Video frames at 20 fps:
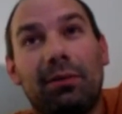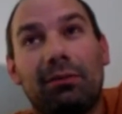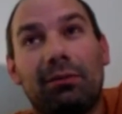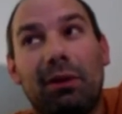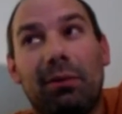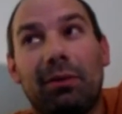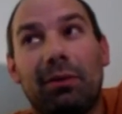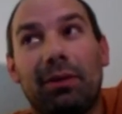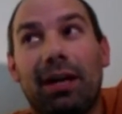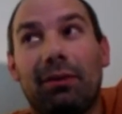
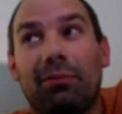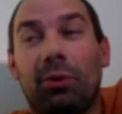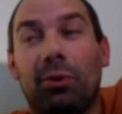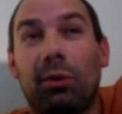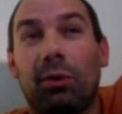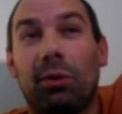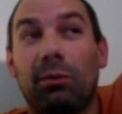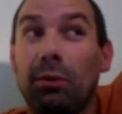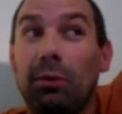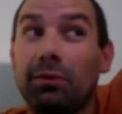maybe like
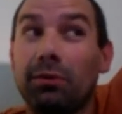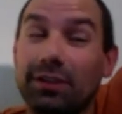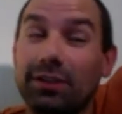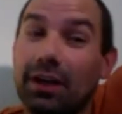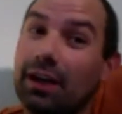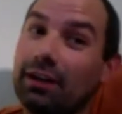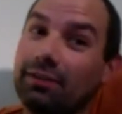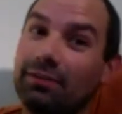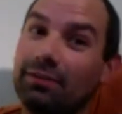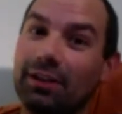more mobile
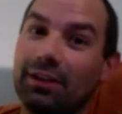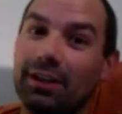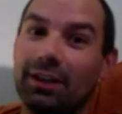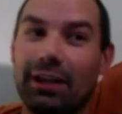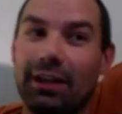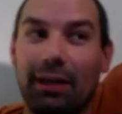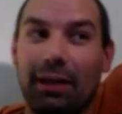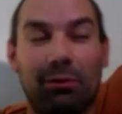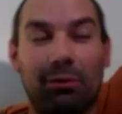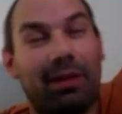photography. A
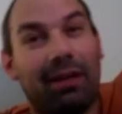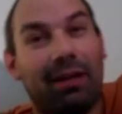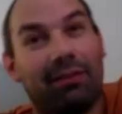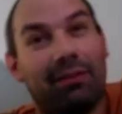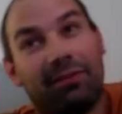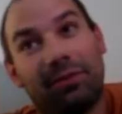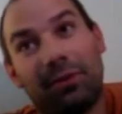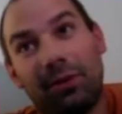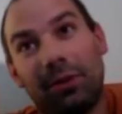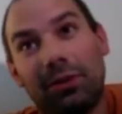lot of people like
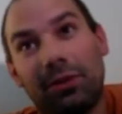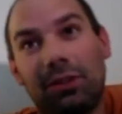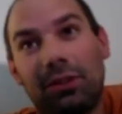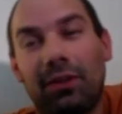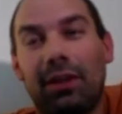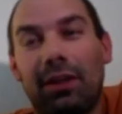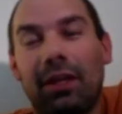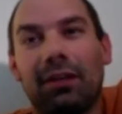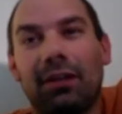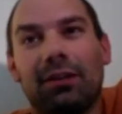food.
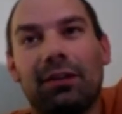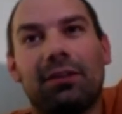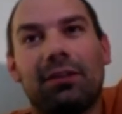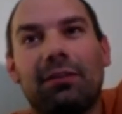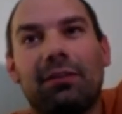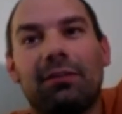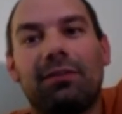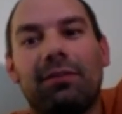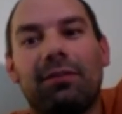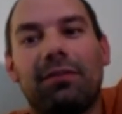There's
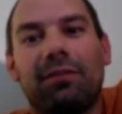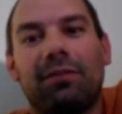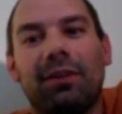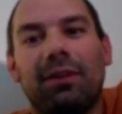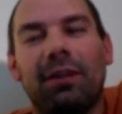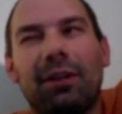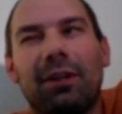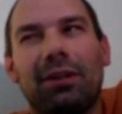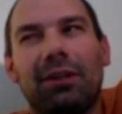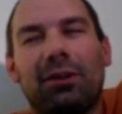
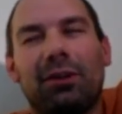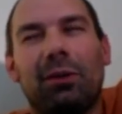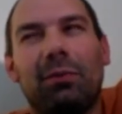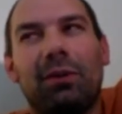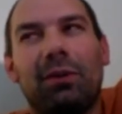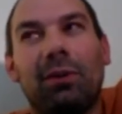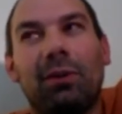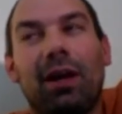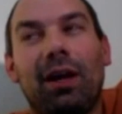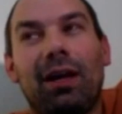Flickr in so
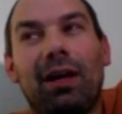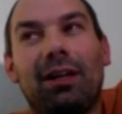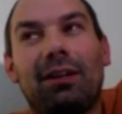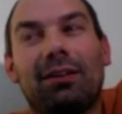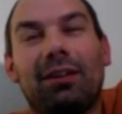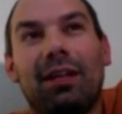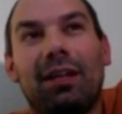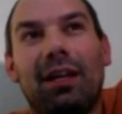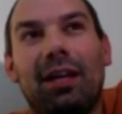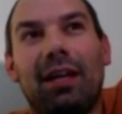many
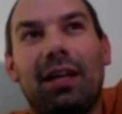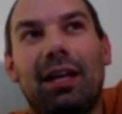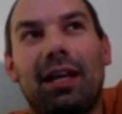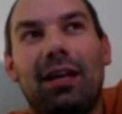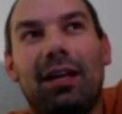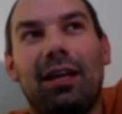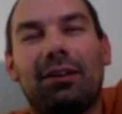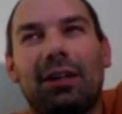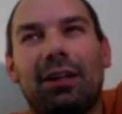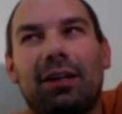ways
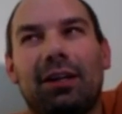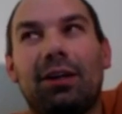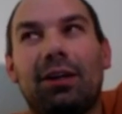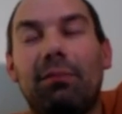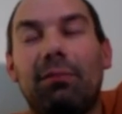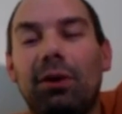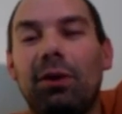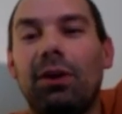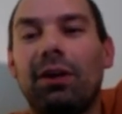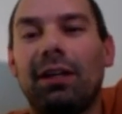is a
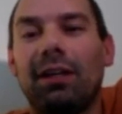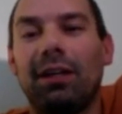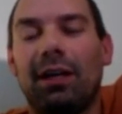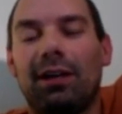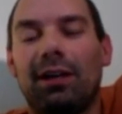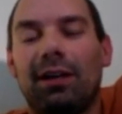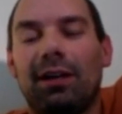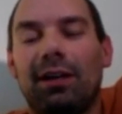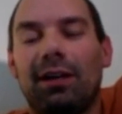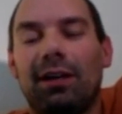community
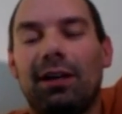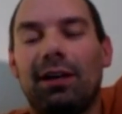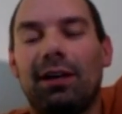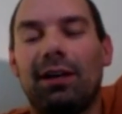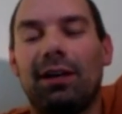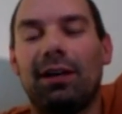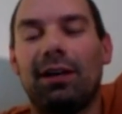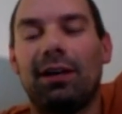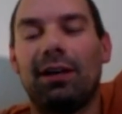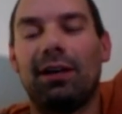of
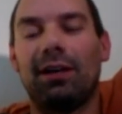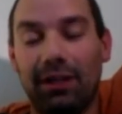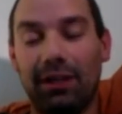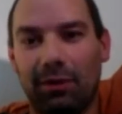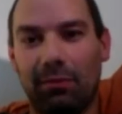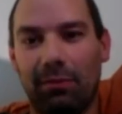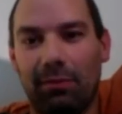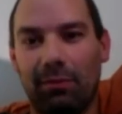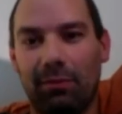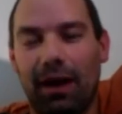
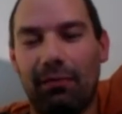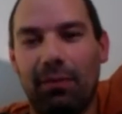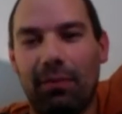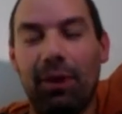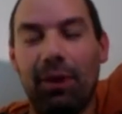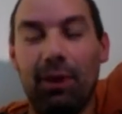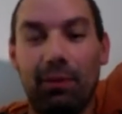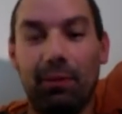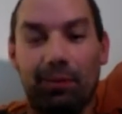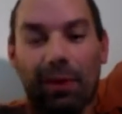communities. It's what
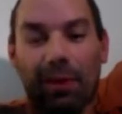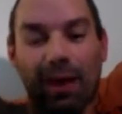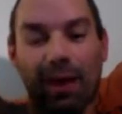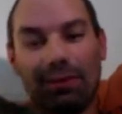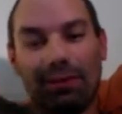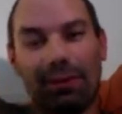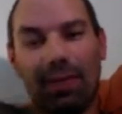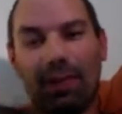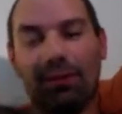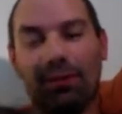my old
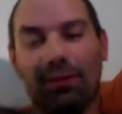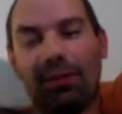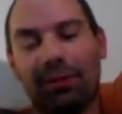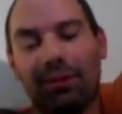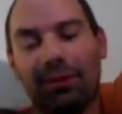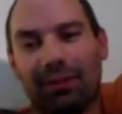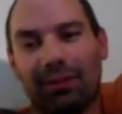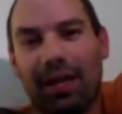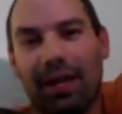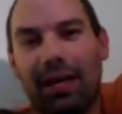boss Heather
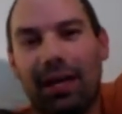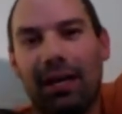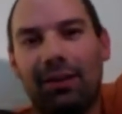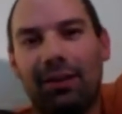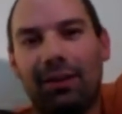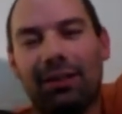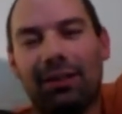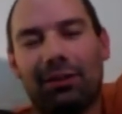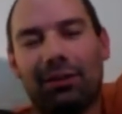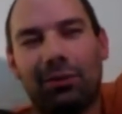used to say, and
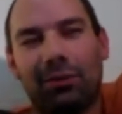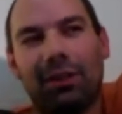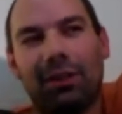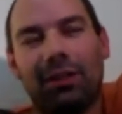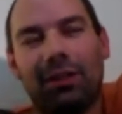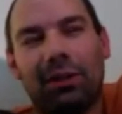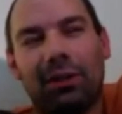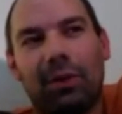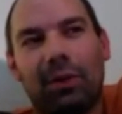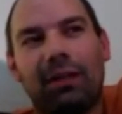I think it's a
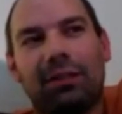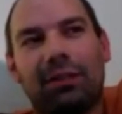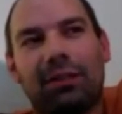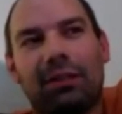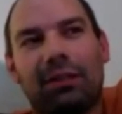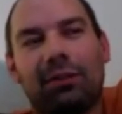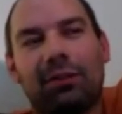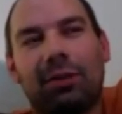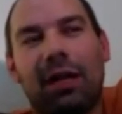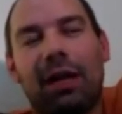really good way
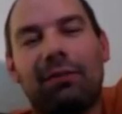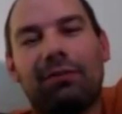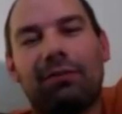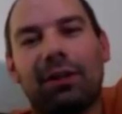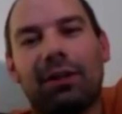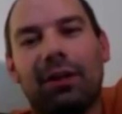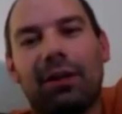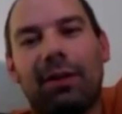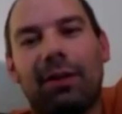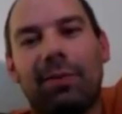to describe
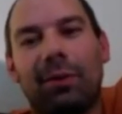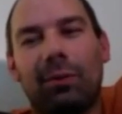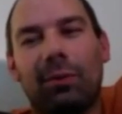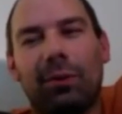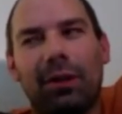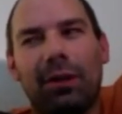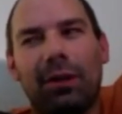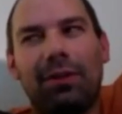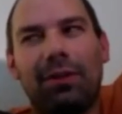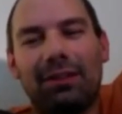Flickr. And
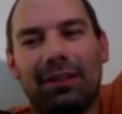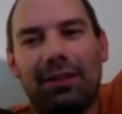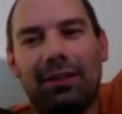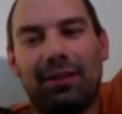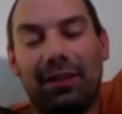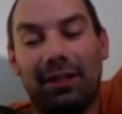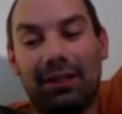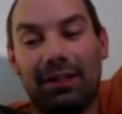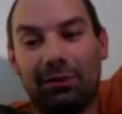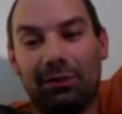one of the things I
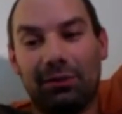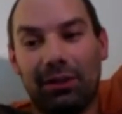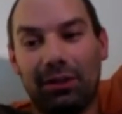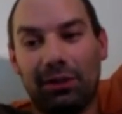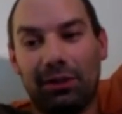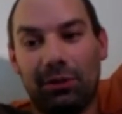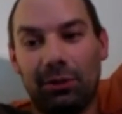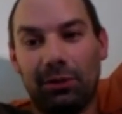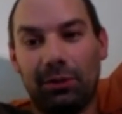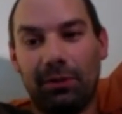think is really
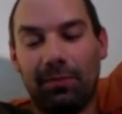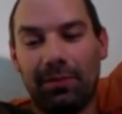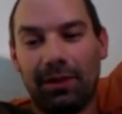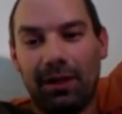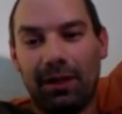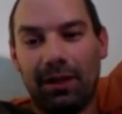cool